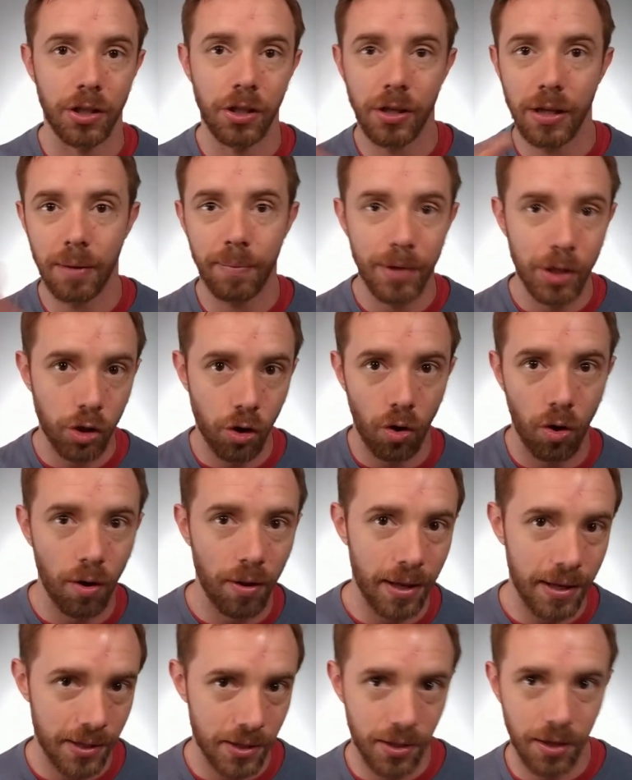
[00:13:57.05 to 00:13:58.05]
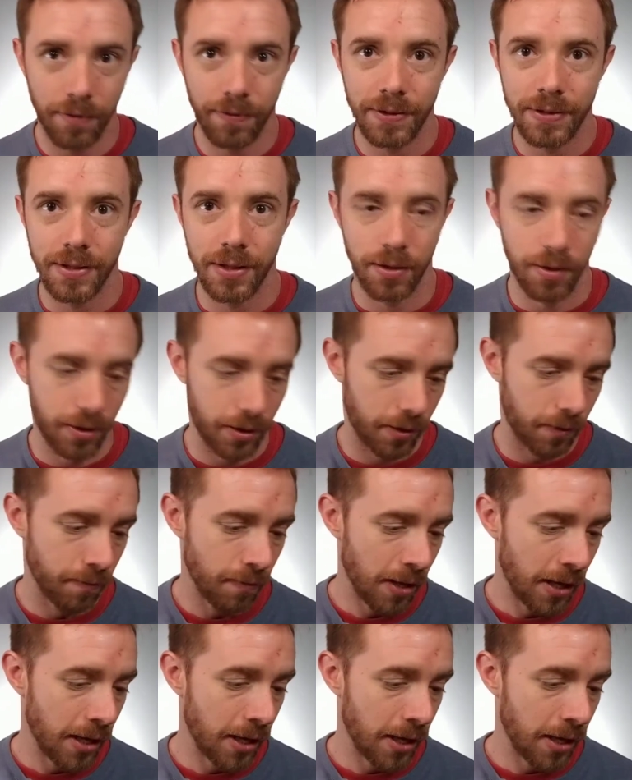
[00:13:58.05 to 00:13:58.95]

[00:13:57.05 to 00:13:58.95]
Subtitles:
You got to make sure all that stuff is in there.